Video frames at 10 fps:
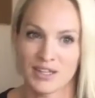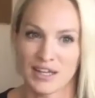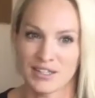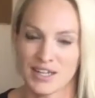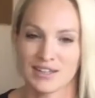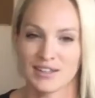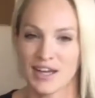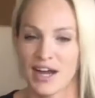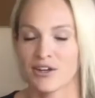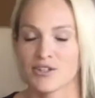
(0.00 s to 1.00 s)
that's like
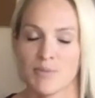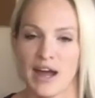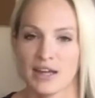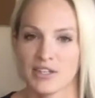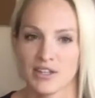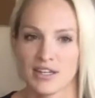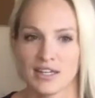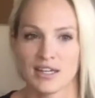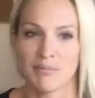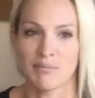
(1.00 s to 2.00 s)
kind of goes back to
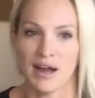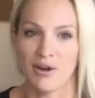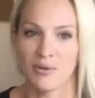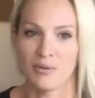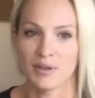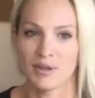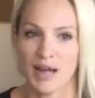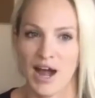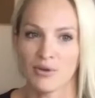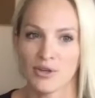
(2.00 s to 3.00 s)
thinking about
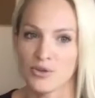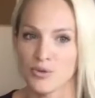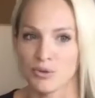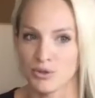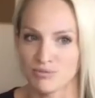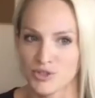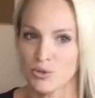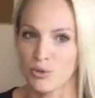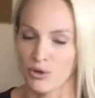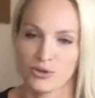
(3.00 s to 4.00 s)
how you
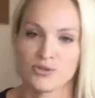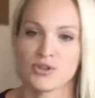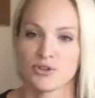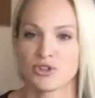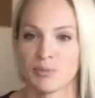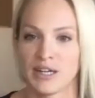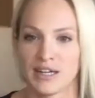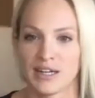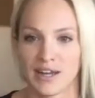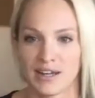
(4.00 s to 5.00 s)
scroll through social
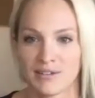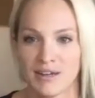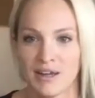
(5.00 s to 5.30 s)
media like